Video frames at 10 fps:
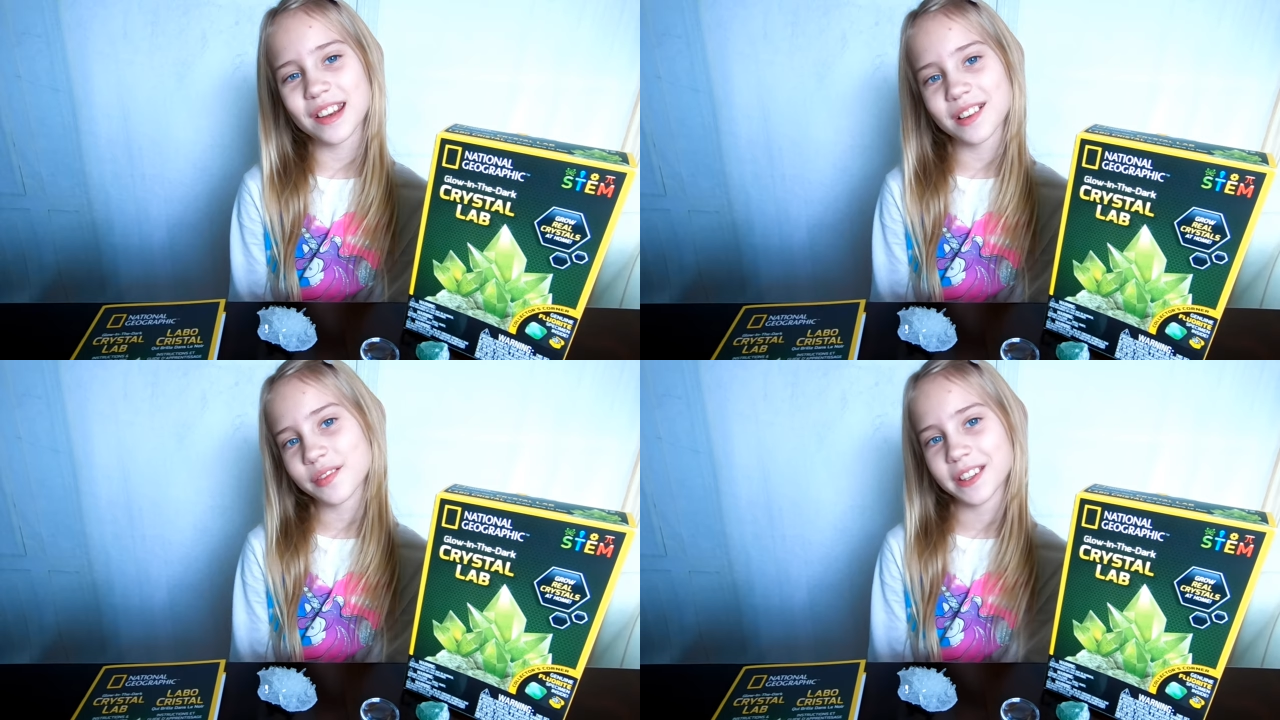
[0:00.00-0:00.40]

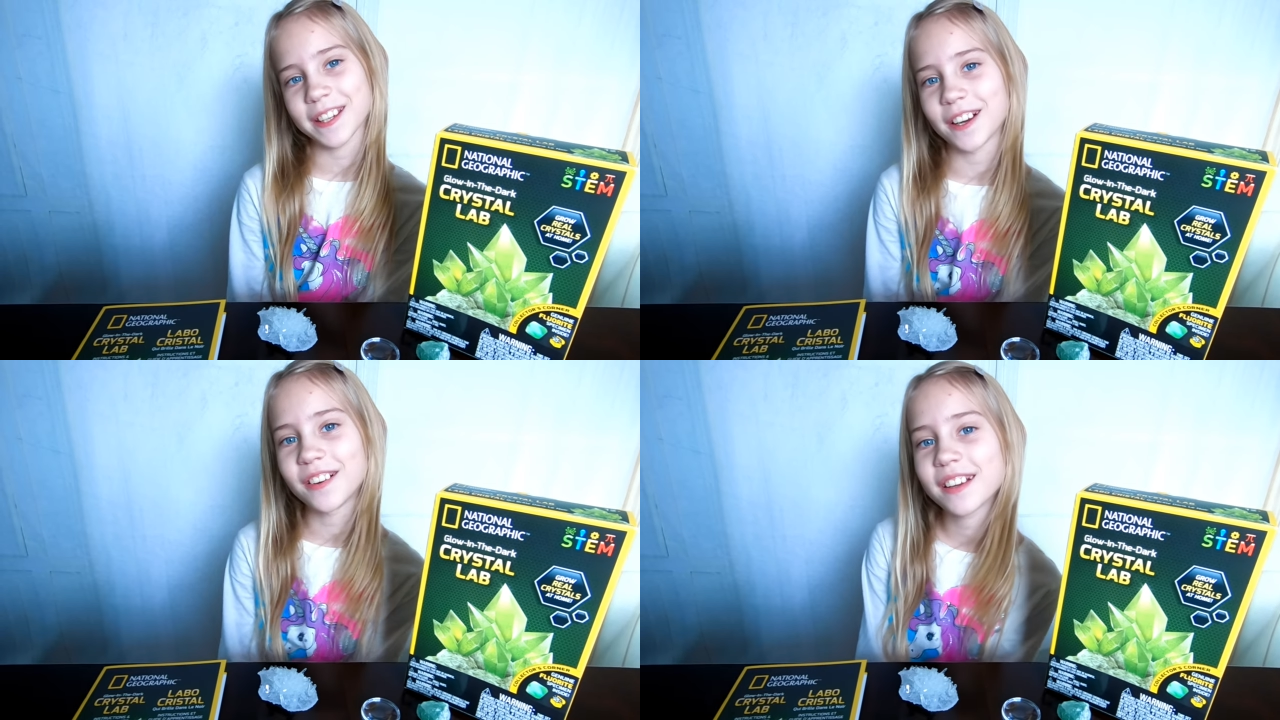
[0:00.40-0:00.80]
our
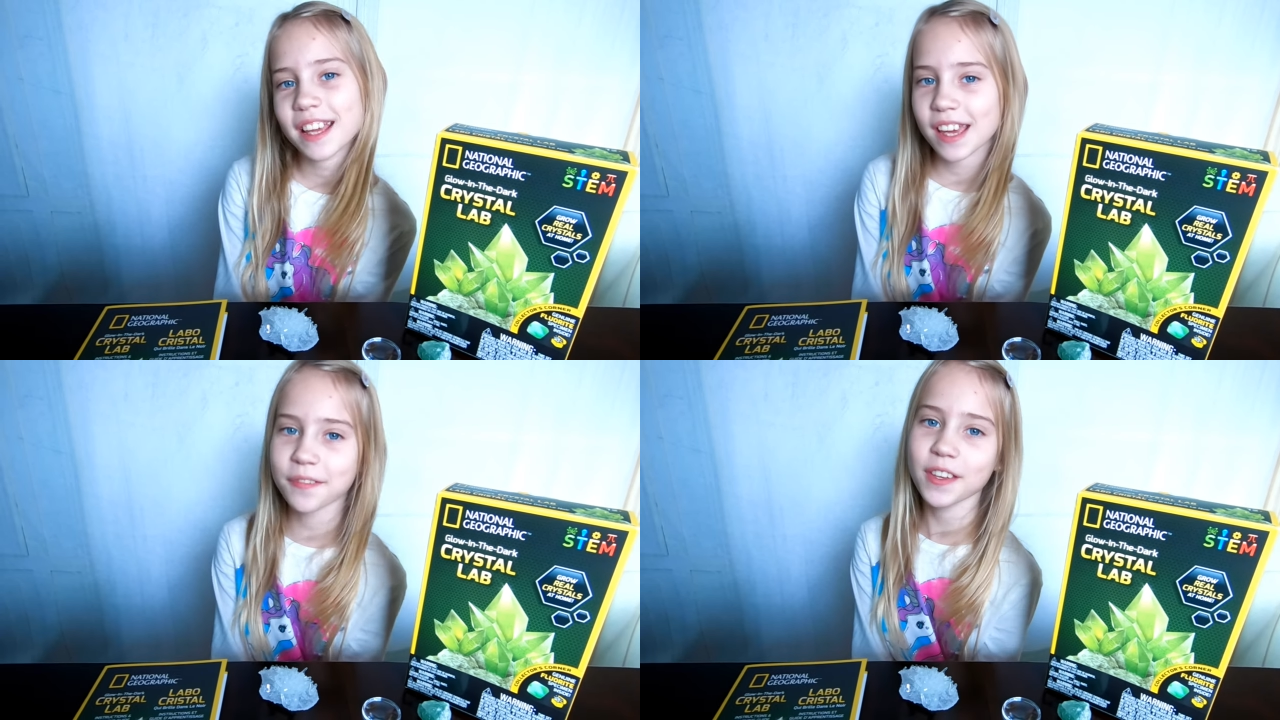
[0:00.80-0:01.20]
video.
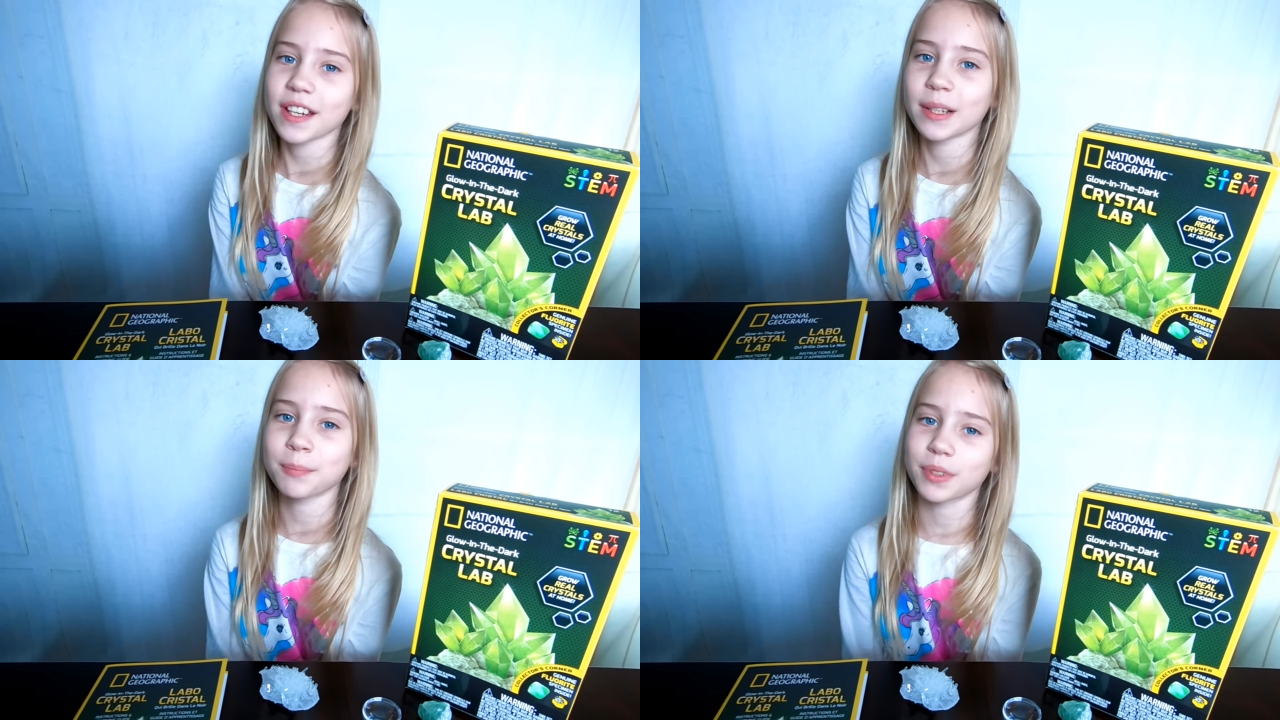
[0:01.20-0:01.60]
If you
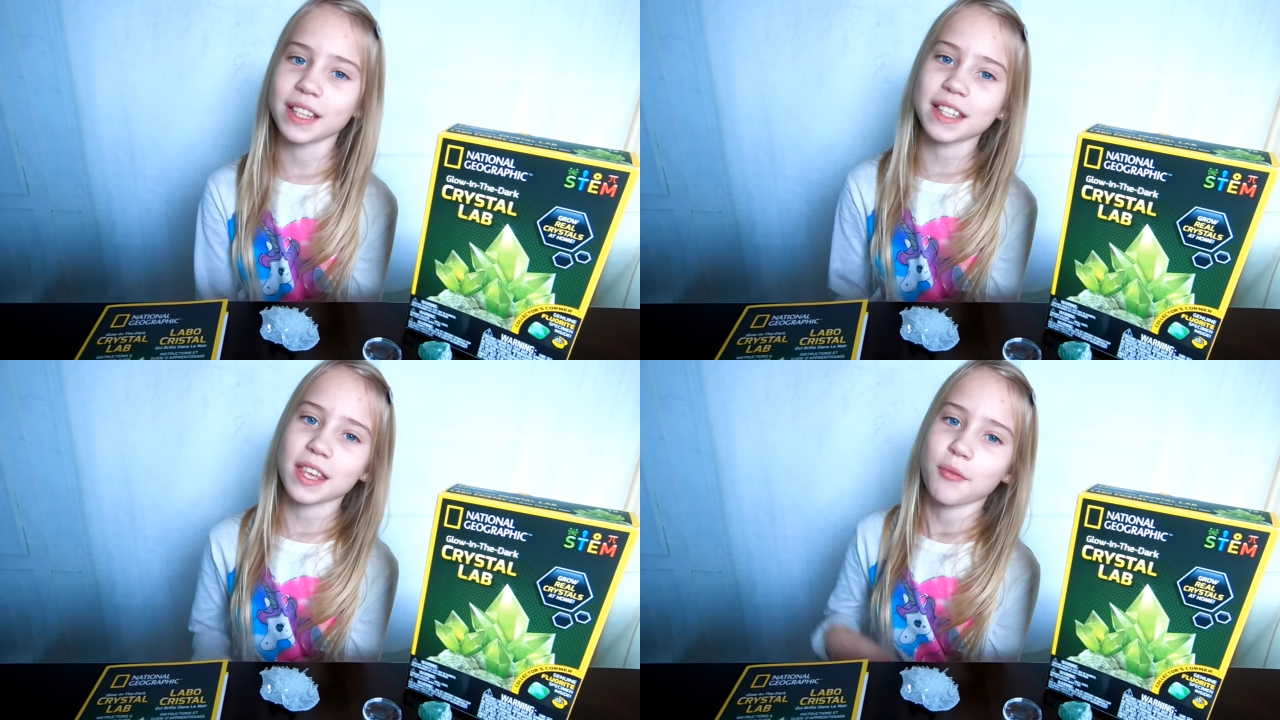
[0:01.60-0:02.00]
did,
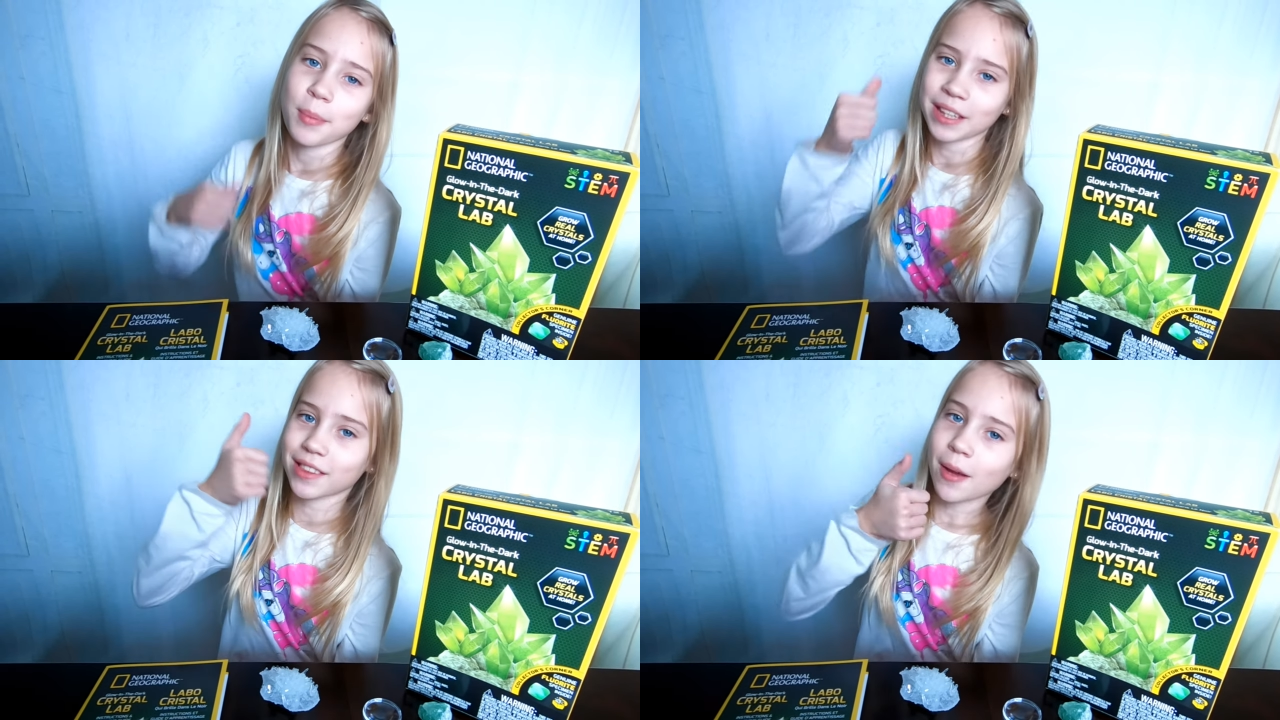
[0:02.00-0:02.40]
please leave a
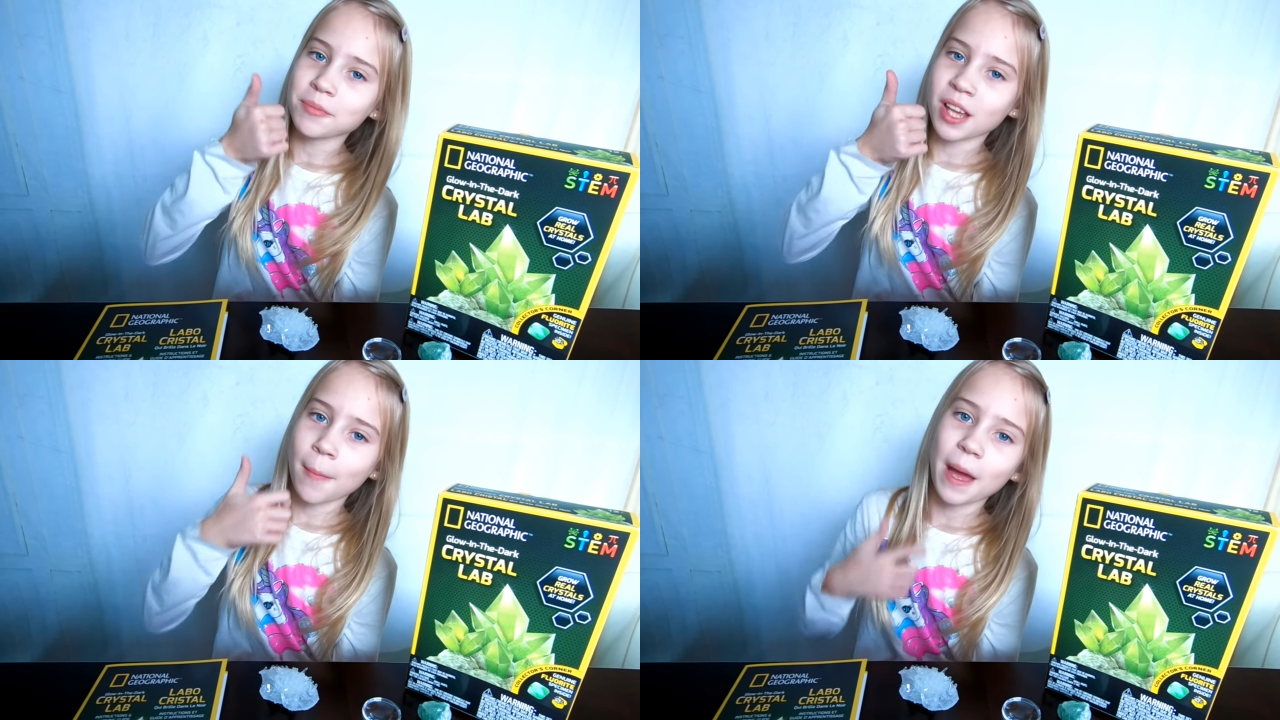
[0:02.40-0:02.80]
big
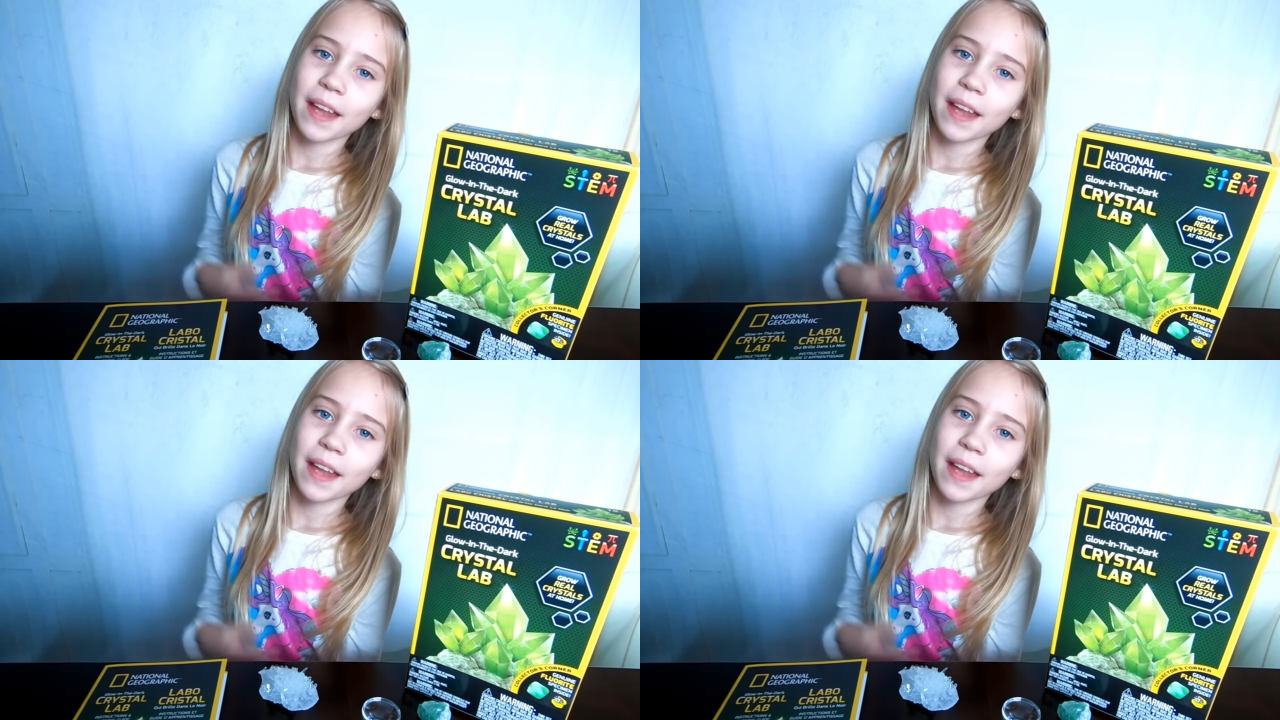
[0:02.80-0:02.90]
thumbs up